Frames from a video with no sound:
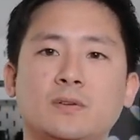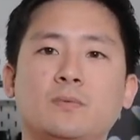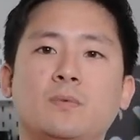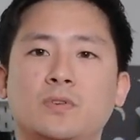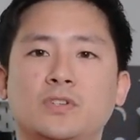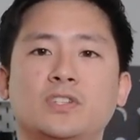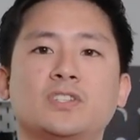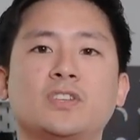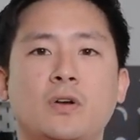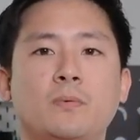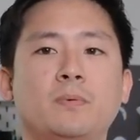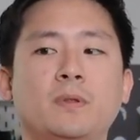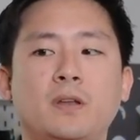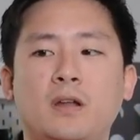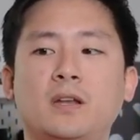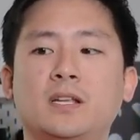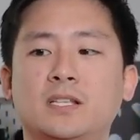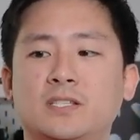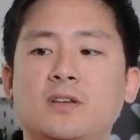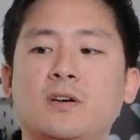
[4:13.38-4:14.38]
and we'll just open it
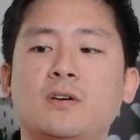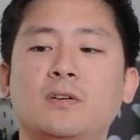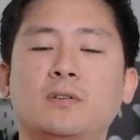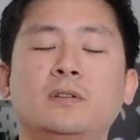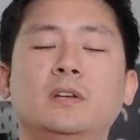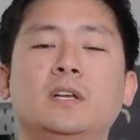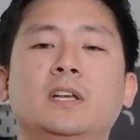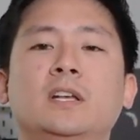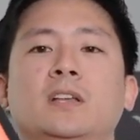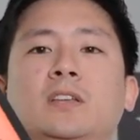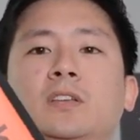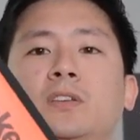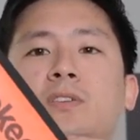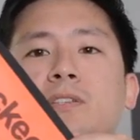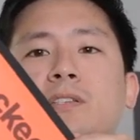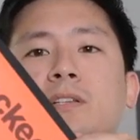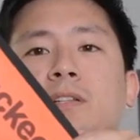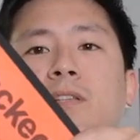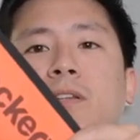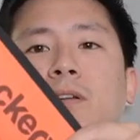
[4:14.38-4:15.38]
on its own.
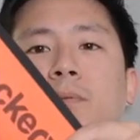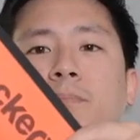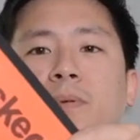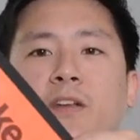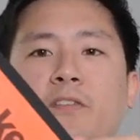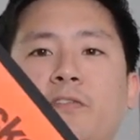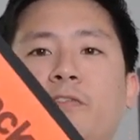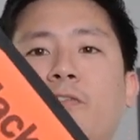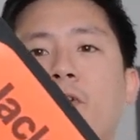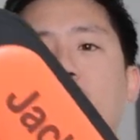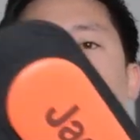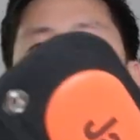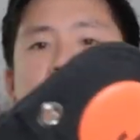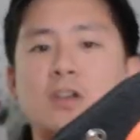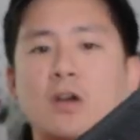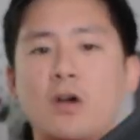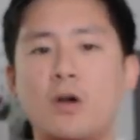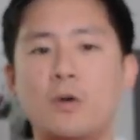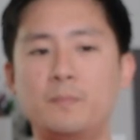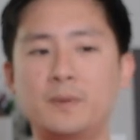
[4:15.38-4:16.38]
Uses a little bit of force
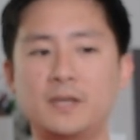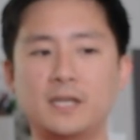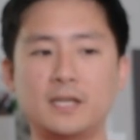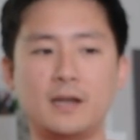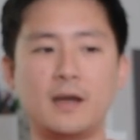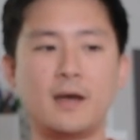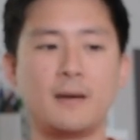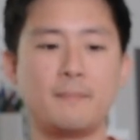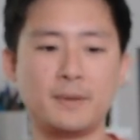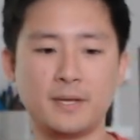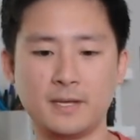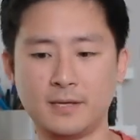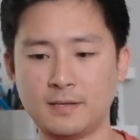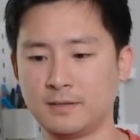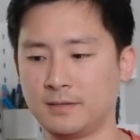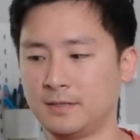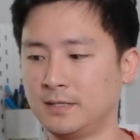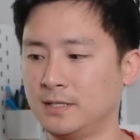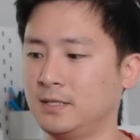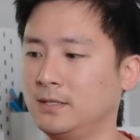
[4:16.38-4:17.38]
to open it up.
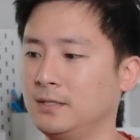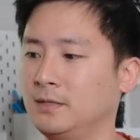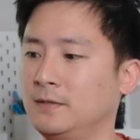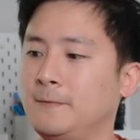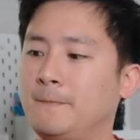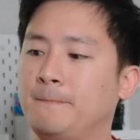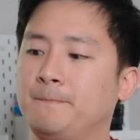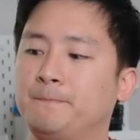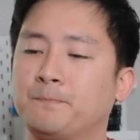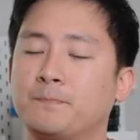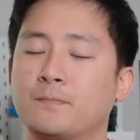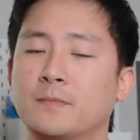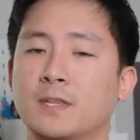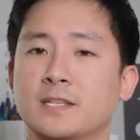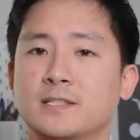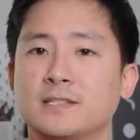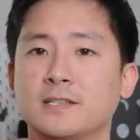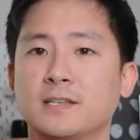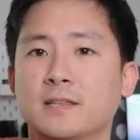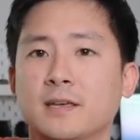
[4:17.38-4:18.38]

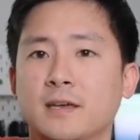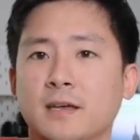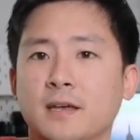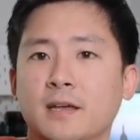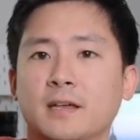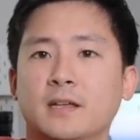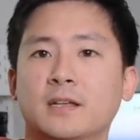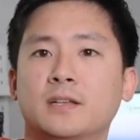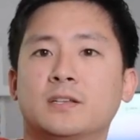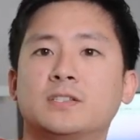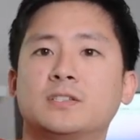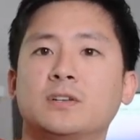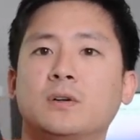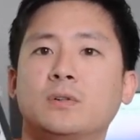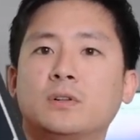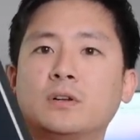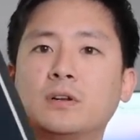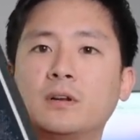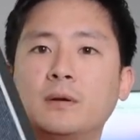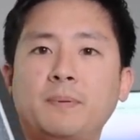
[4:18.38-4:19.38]
You see the
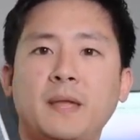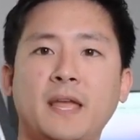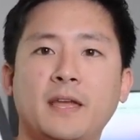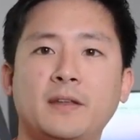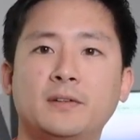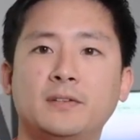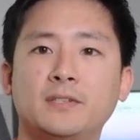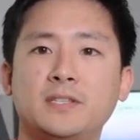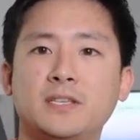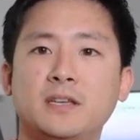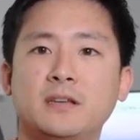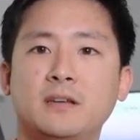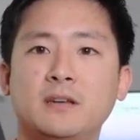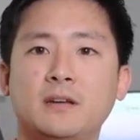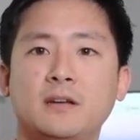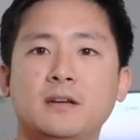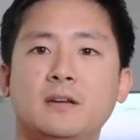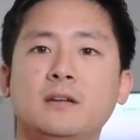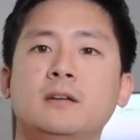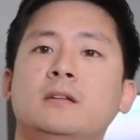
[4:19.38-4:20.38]
solar panels
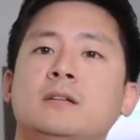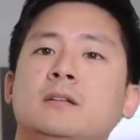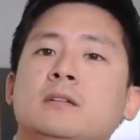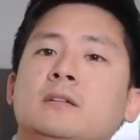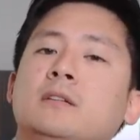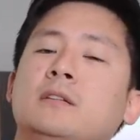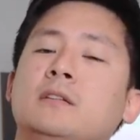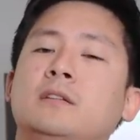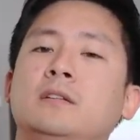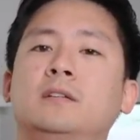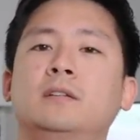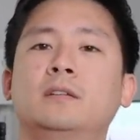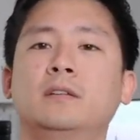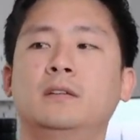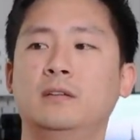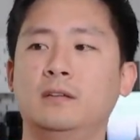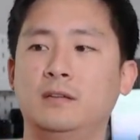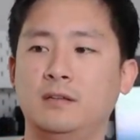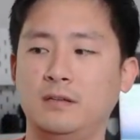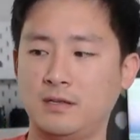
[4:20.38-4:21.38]
here.
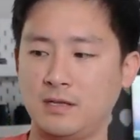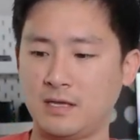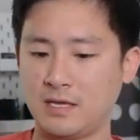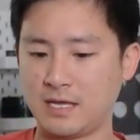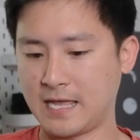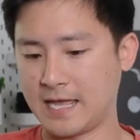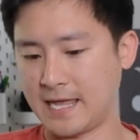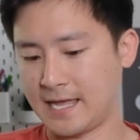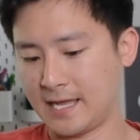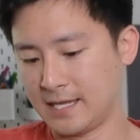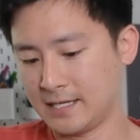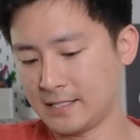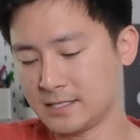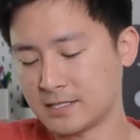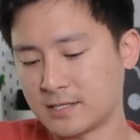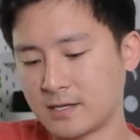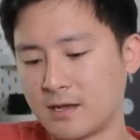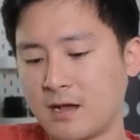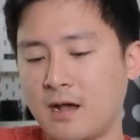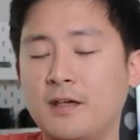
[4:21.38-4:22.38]

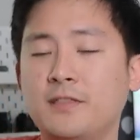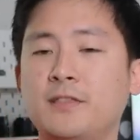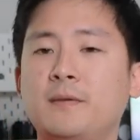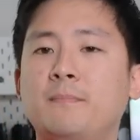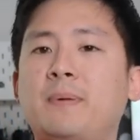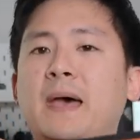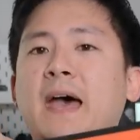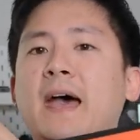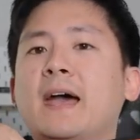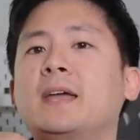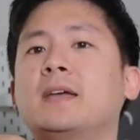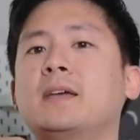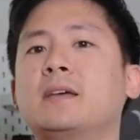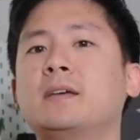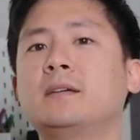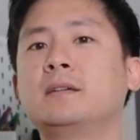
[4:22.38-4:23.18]
And on the back